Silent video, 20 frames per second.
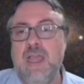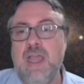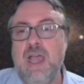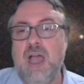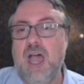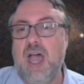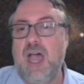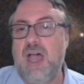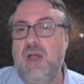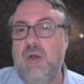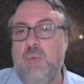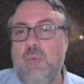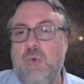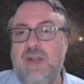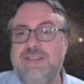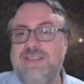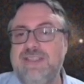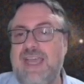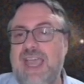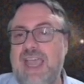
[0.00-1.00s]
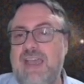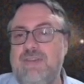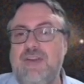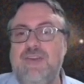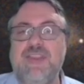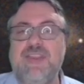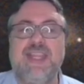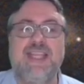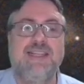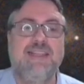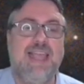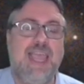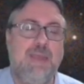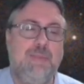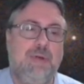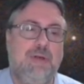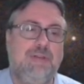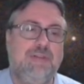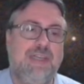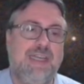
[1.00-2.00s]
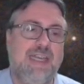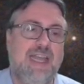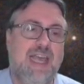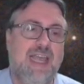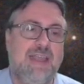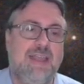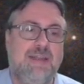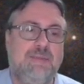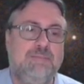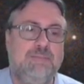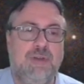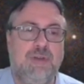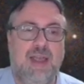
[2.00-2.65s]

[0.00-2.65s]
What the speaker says: Once I have everything labeled and I